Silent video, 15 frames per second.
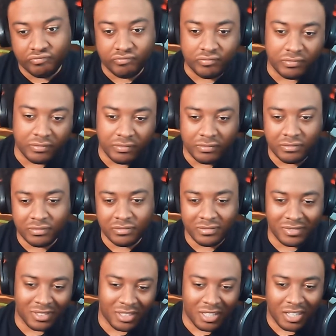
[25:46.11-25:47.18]
Mm.
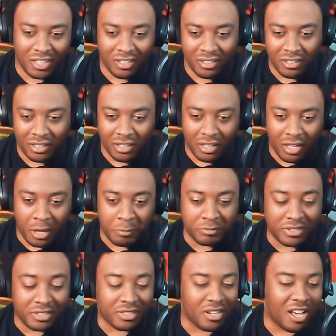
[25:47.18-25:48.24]
I'm
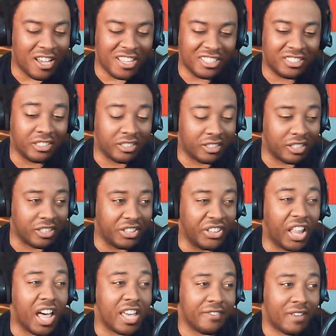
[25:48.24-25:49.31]
just not into the All
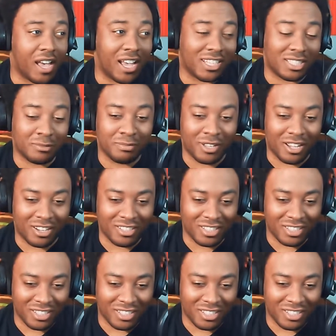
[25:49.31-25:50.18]
live aspect.